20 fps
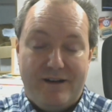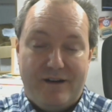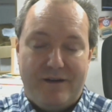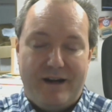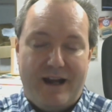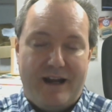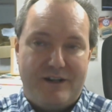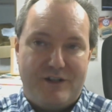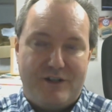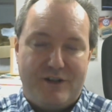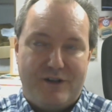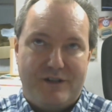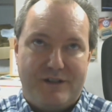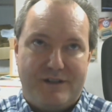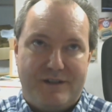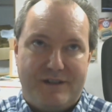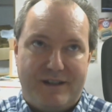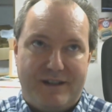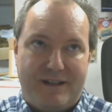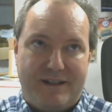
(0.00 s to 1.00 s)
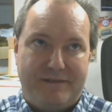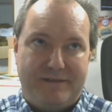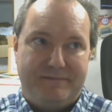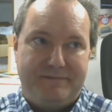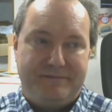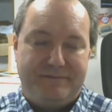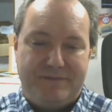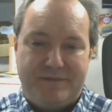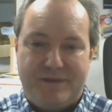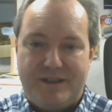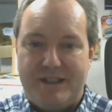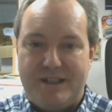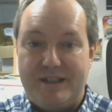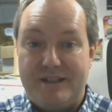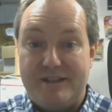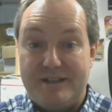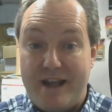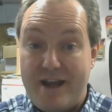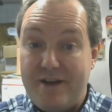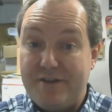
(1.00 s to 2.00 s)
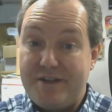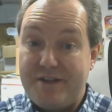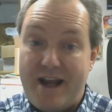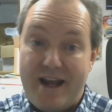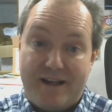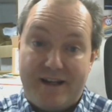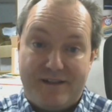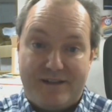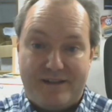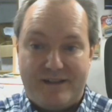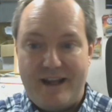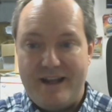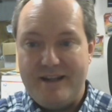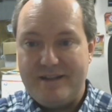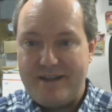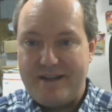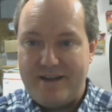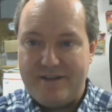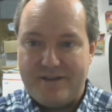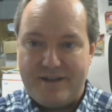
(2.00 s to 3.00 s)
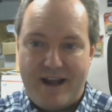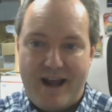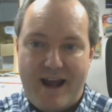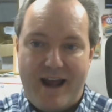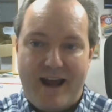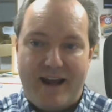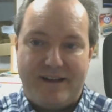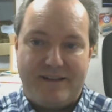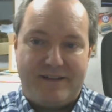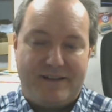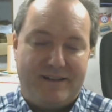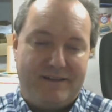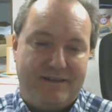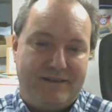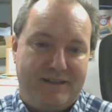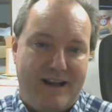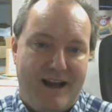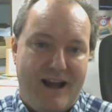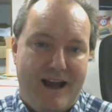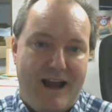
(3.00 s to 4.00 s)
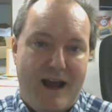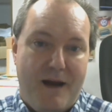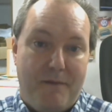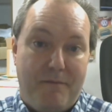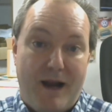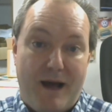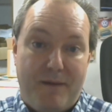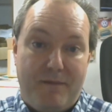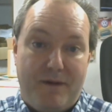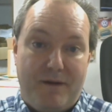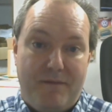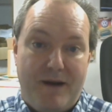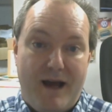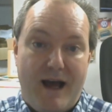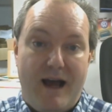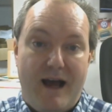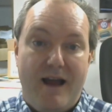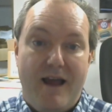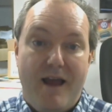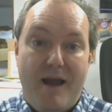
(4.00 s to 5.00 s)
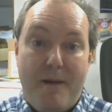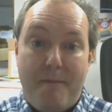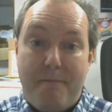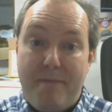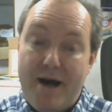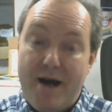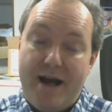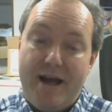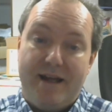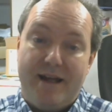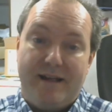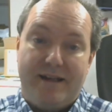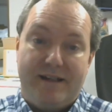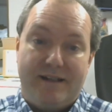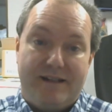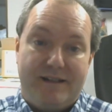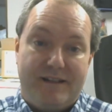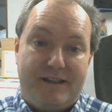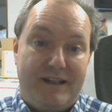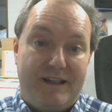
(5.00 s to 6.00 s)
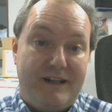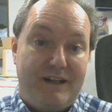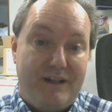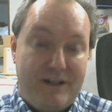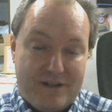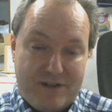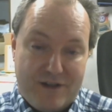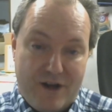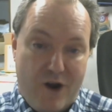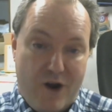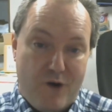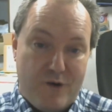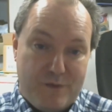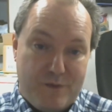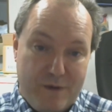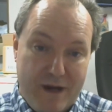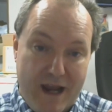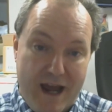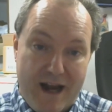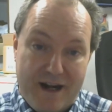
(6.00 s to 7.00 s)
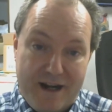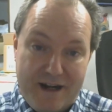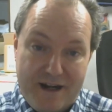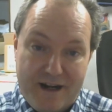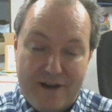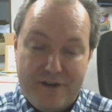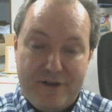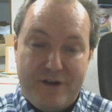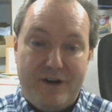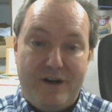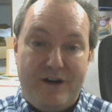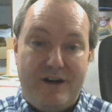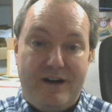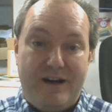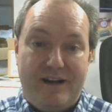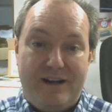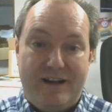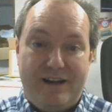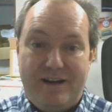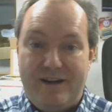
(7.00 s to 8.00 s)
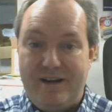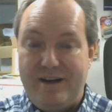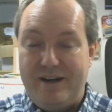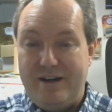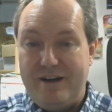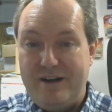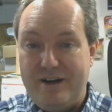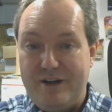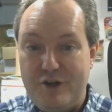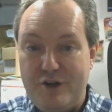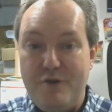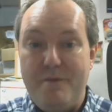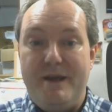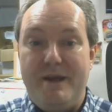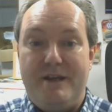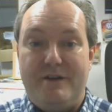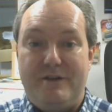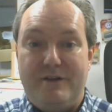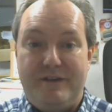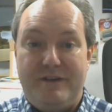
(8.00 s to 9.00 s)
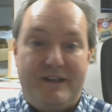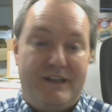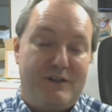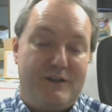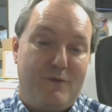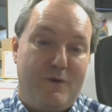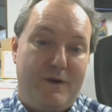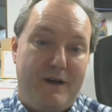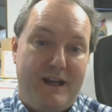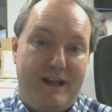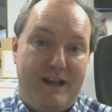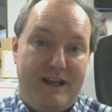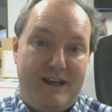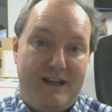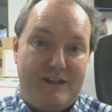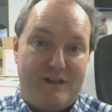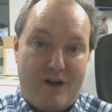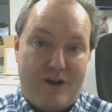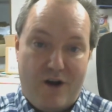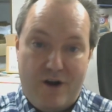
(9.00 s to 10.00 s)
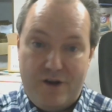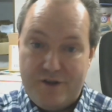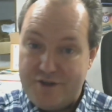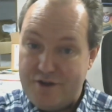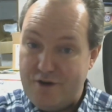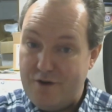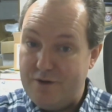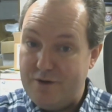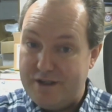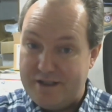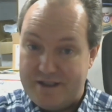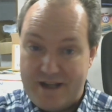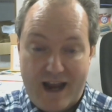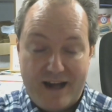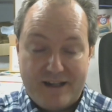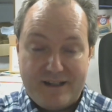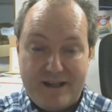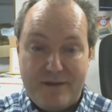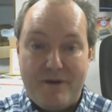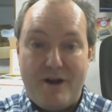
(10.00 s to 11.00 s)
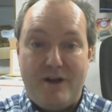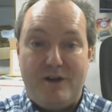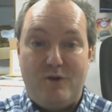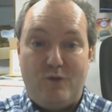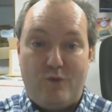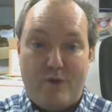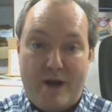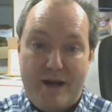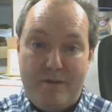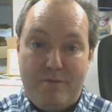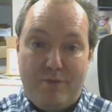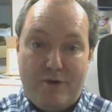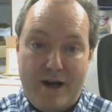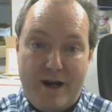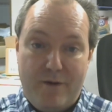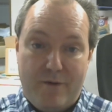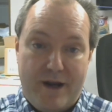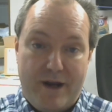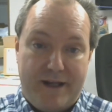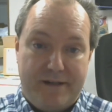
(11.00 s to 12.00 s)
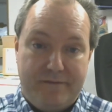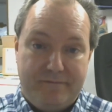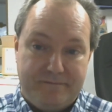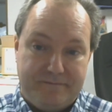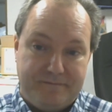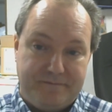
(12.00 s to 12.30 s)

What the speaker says: Or not insurance, the sales tax, state sales tax, and blah, blah, blah. But, so we got another new Beetle. This one is also exact same color, red, bright red.